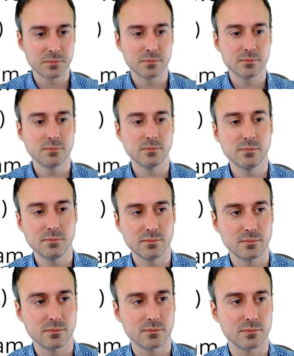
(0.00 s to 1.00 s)

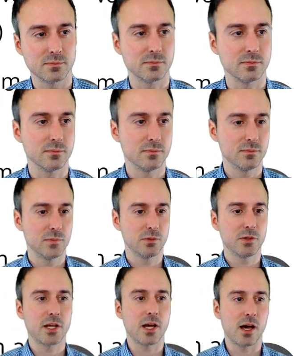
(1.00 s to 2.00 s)
Hmm. What do
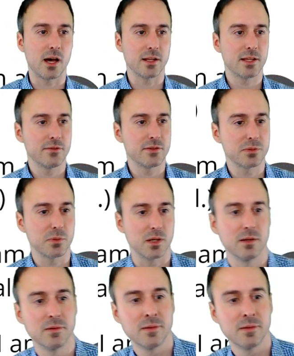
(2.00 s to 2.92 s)
you got? Give us one.